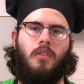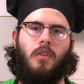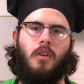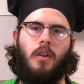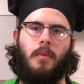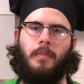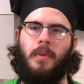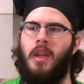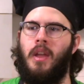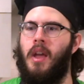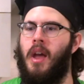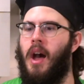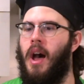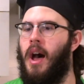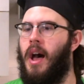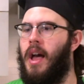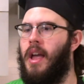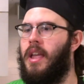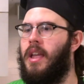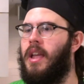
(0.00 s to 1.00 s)
the norm,
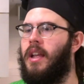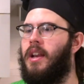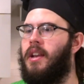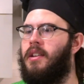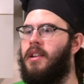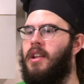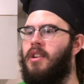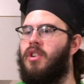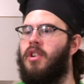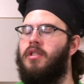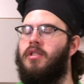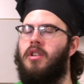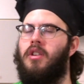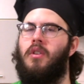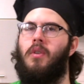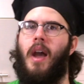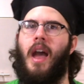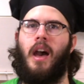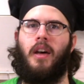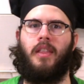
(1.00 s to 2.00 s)
uh, in addition
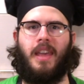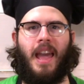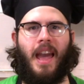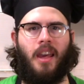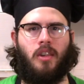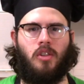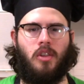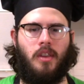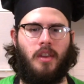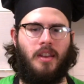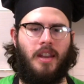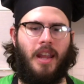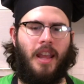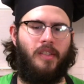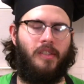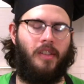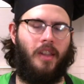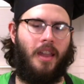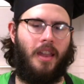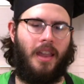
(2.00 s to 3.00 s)
to how they actually
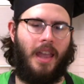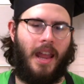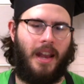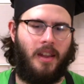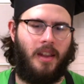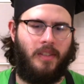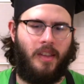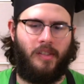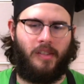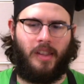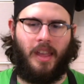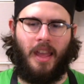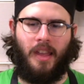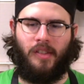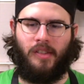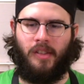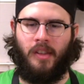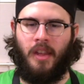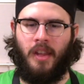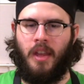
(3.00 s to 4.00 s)
taste like. And in this
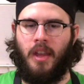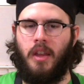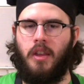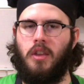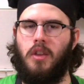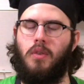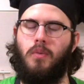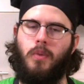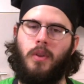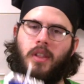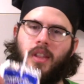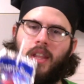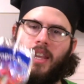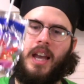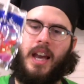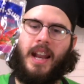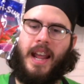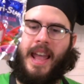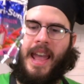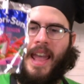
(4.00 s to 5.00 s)
case, you really
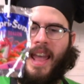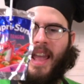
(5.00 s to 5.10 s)
got to